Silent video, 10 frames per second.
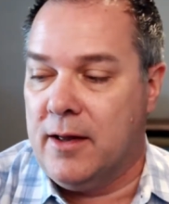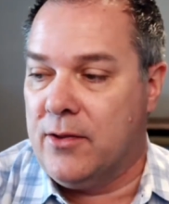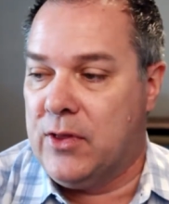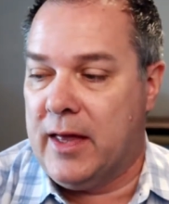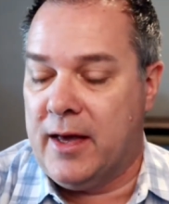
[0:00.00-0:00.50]

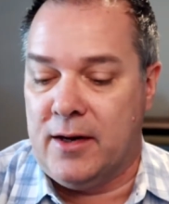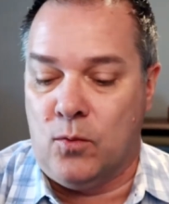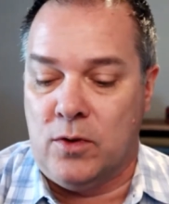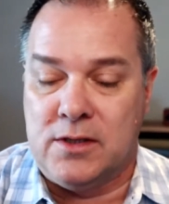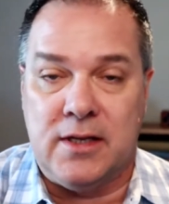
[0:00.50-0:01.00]
that
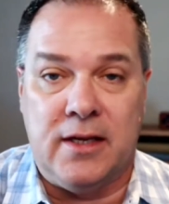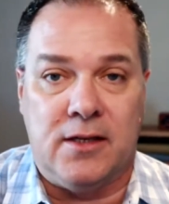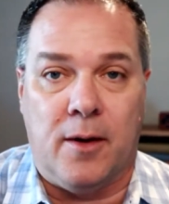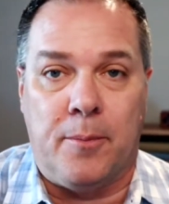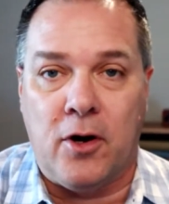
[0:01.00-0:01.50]
was
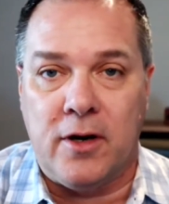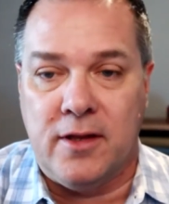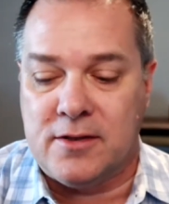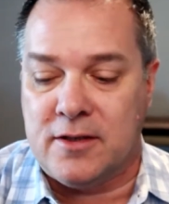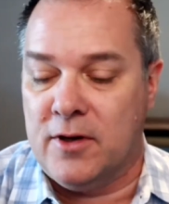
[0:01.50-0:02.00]
a part of
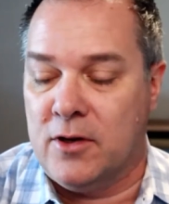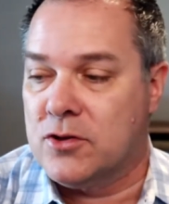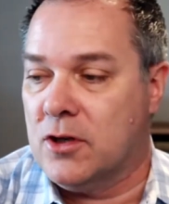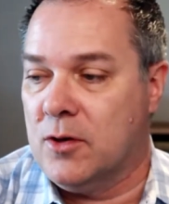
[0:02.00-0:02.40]
this devotional